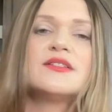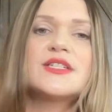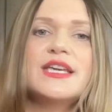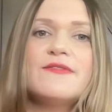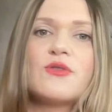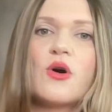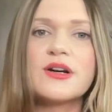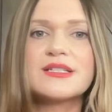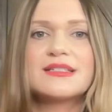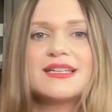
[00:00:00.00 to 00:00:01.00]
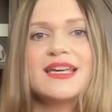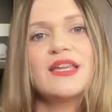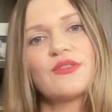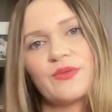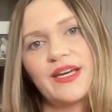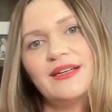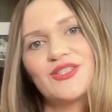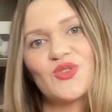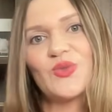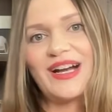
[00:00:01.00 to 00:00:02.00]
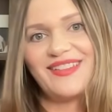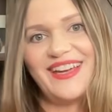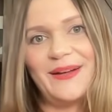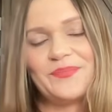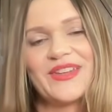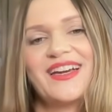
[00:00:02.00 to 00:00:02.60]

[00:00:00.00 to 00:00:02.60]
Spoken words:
T4 to T3 directly.